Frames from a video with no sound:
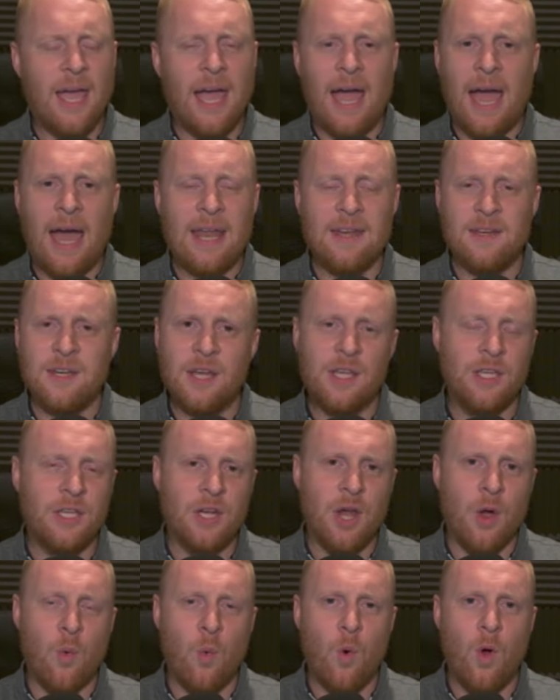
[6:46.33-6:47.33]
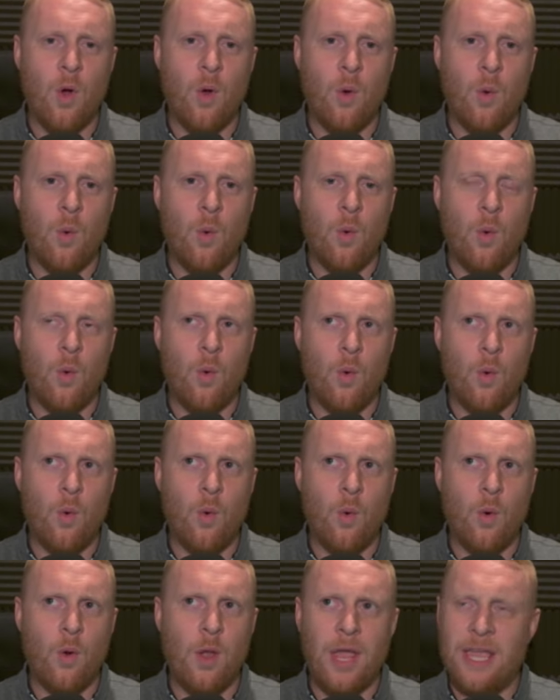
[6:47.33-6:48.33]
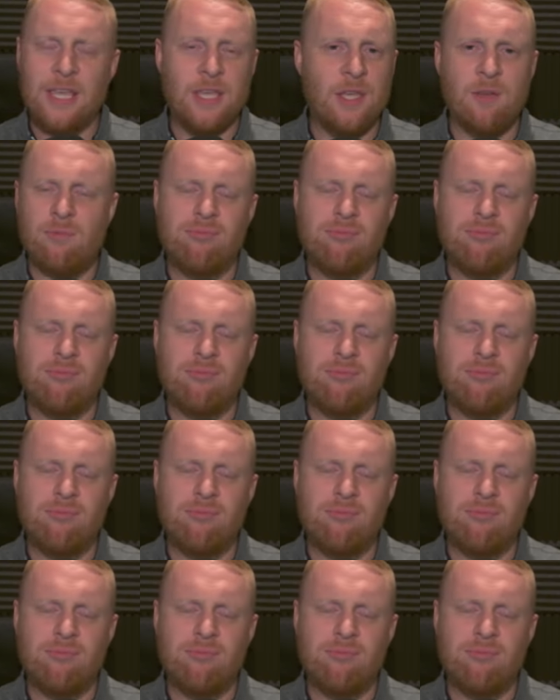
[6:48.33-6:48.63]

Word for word: and, you know, it,